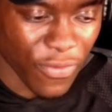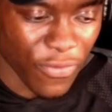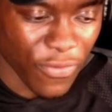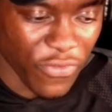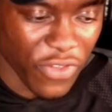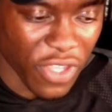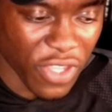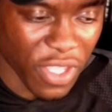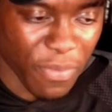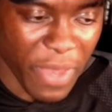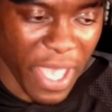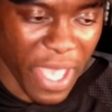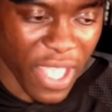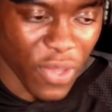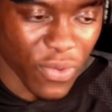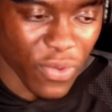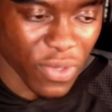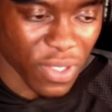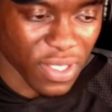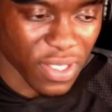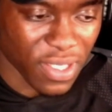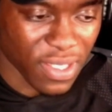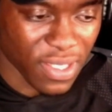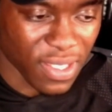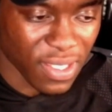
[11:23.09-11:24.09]
thing
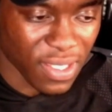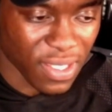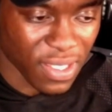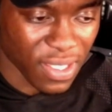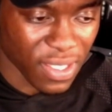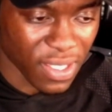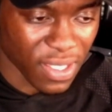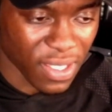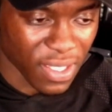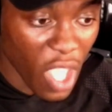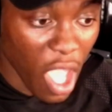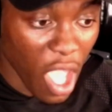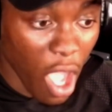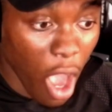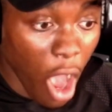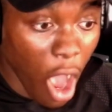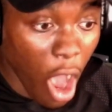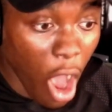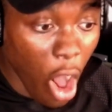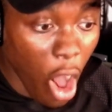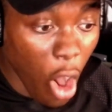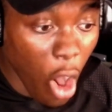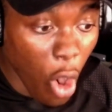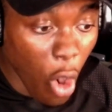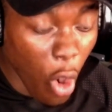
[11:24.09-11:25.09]
backwards.
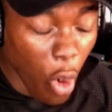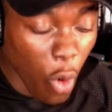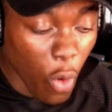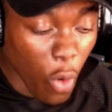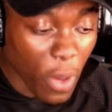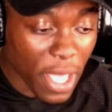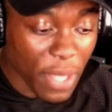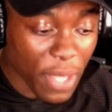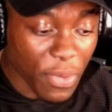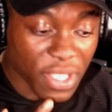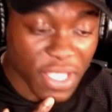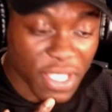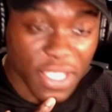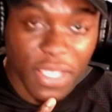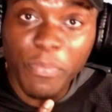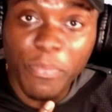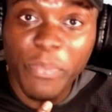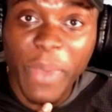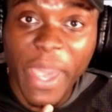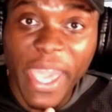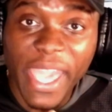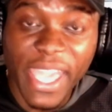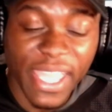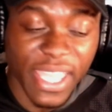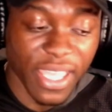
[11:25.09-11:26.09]
Oh, it was a
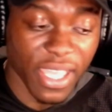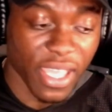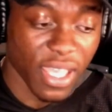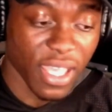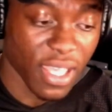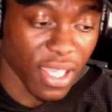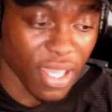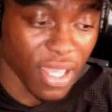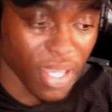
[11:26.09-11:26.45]
bait.